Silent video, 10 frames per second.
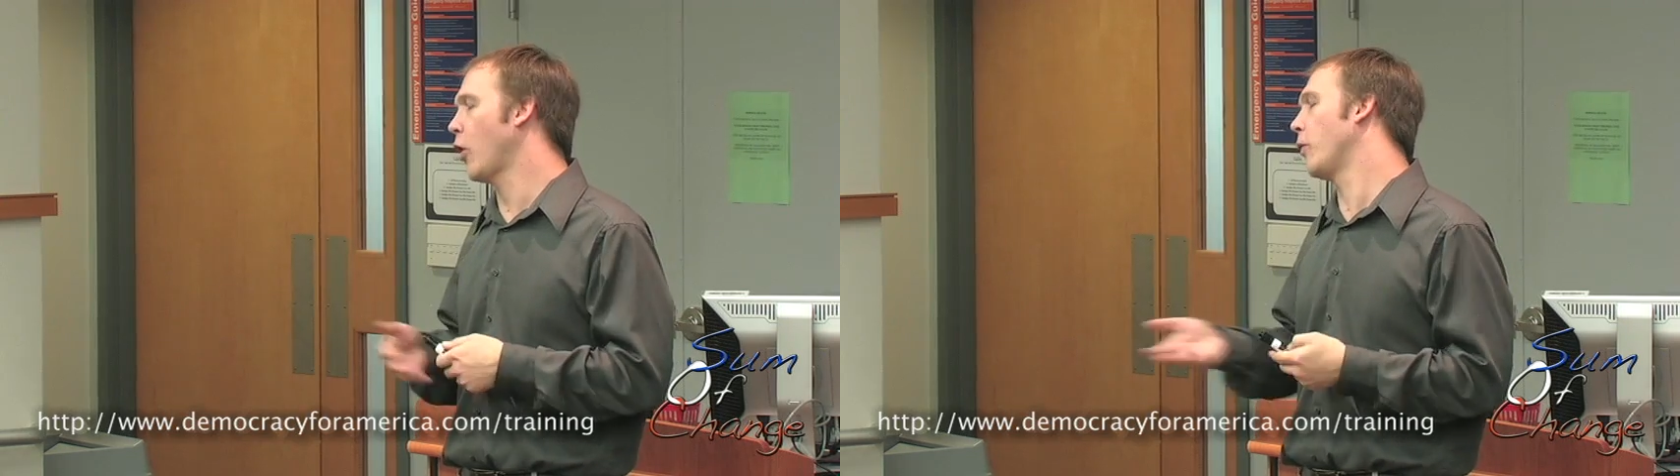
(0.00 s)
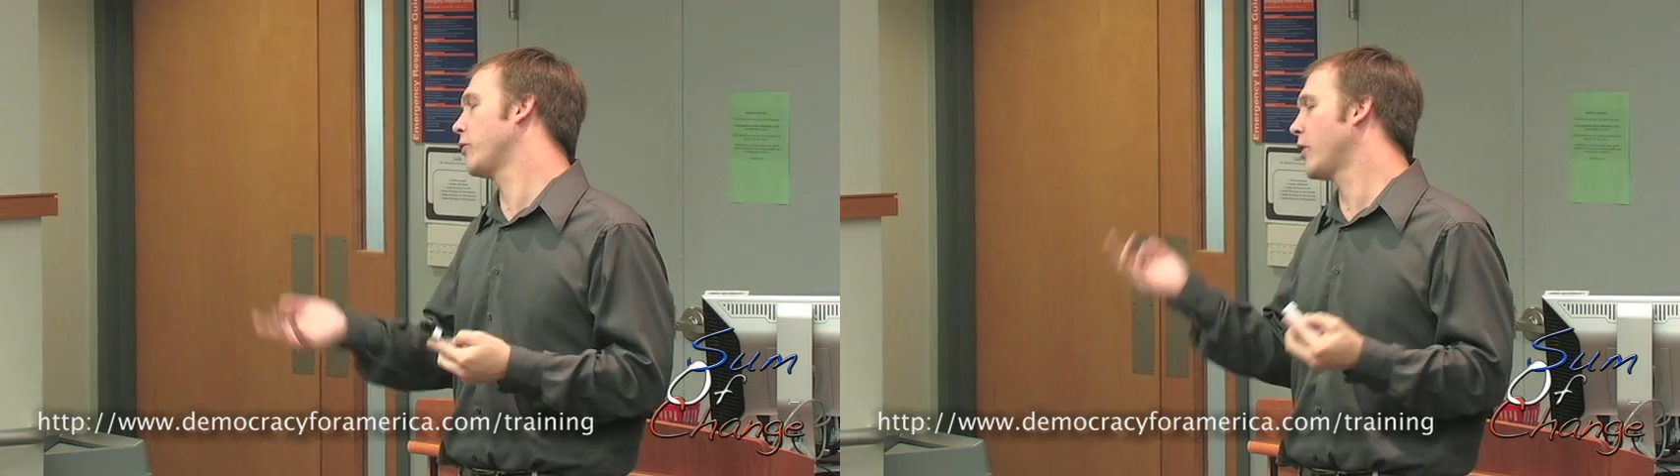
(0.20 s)

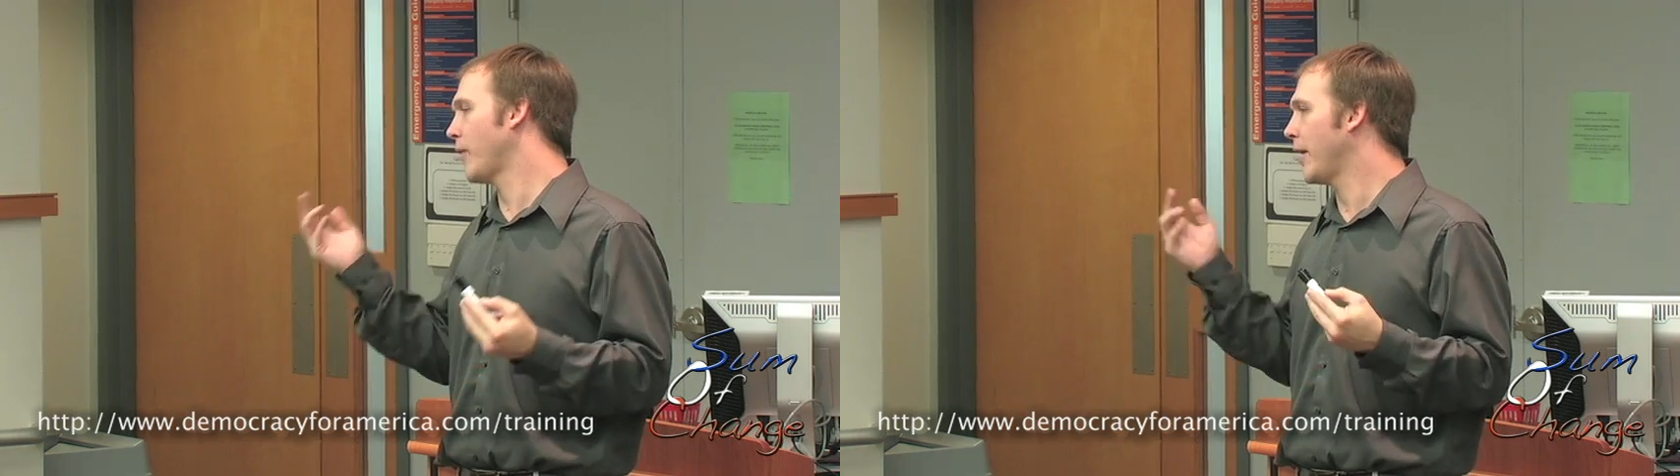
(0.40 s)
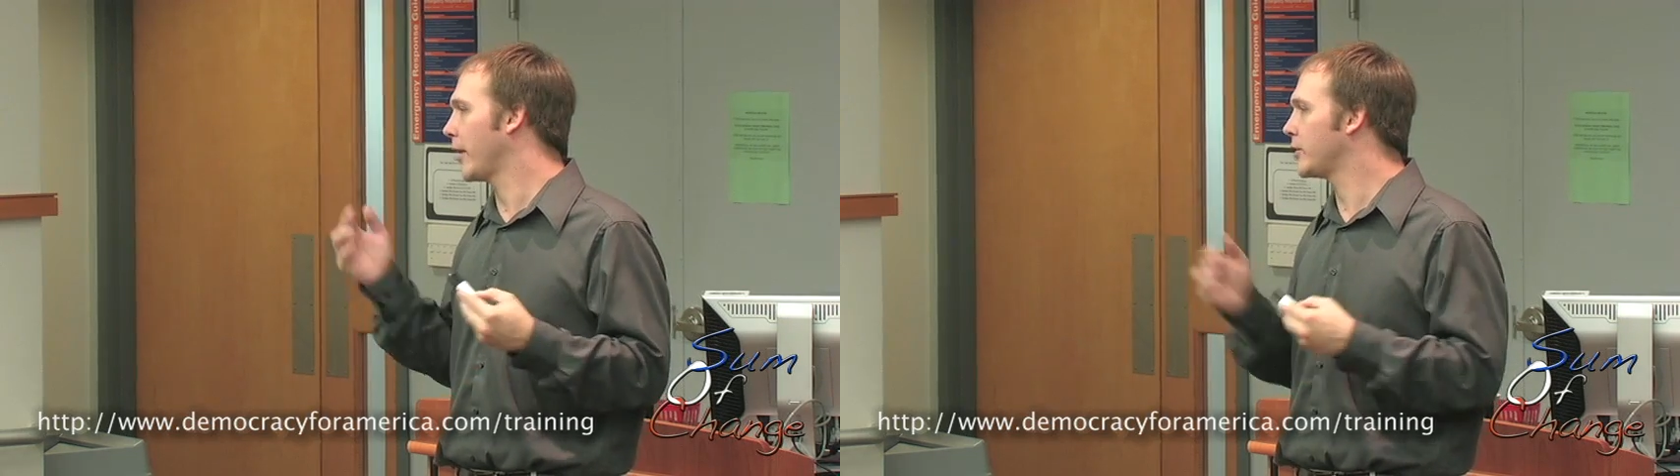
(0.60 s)
oh, there's an
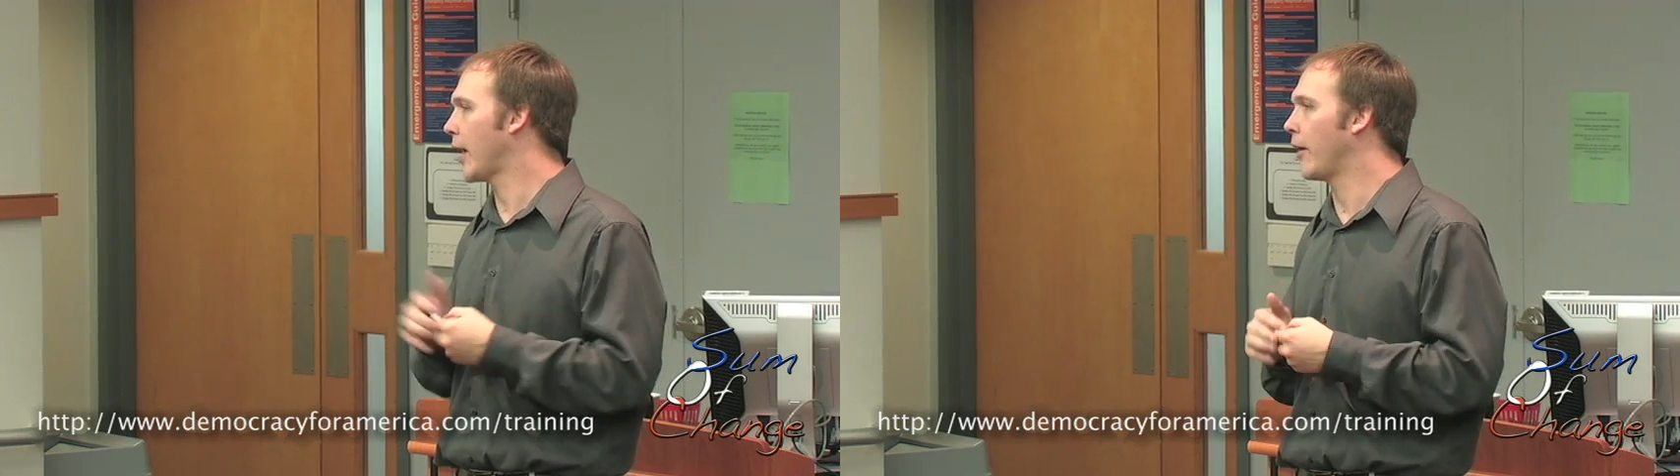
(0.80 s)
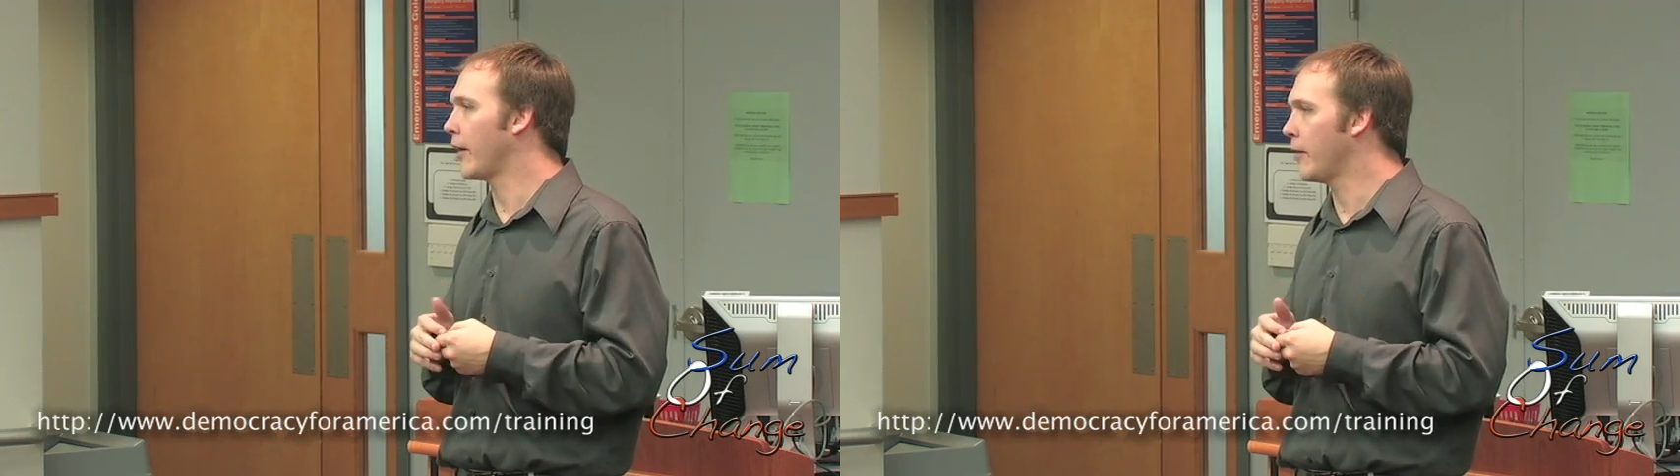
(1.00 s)
event next
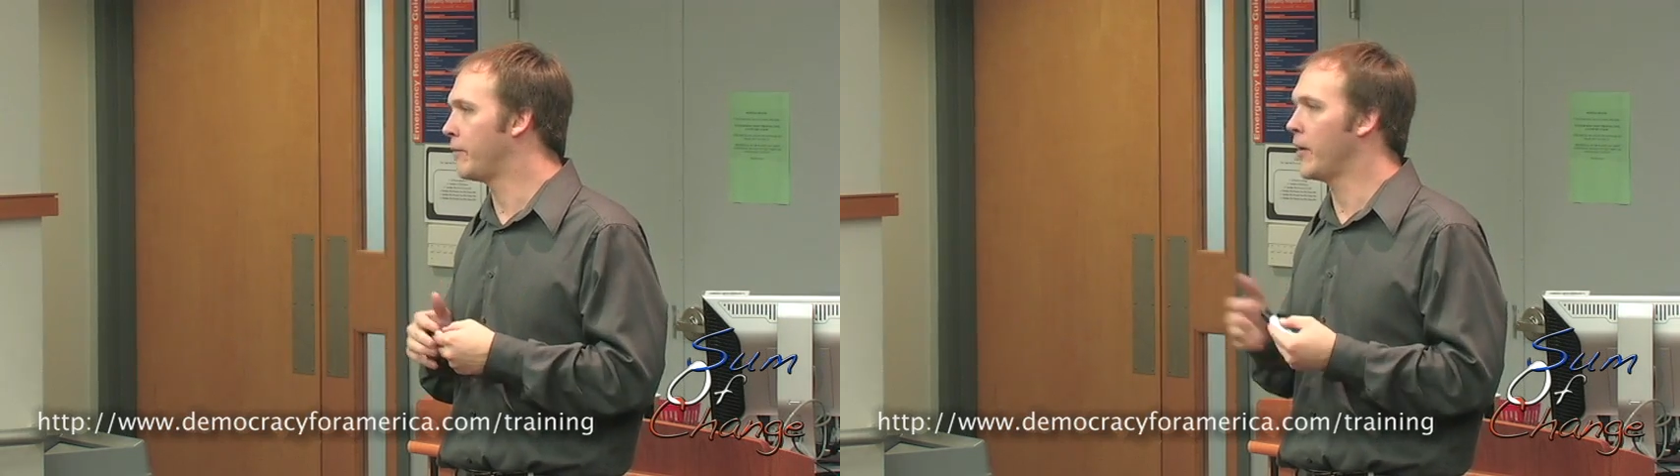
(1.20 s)
Saturday.